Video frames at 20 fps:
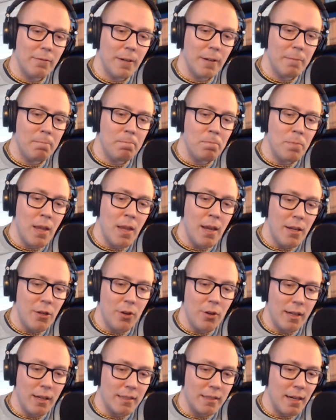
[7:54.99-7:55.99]
And, you know,
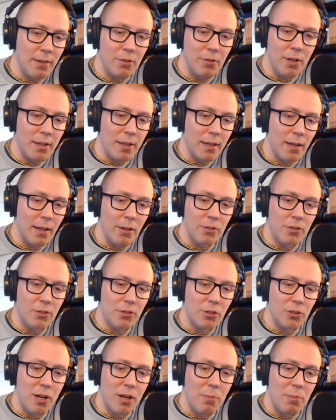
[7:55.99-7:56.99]
like I said, if nothing else,
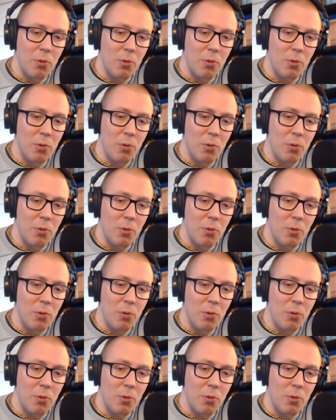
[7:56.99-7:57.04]
just come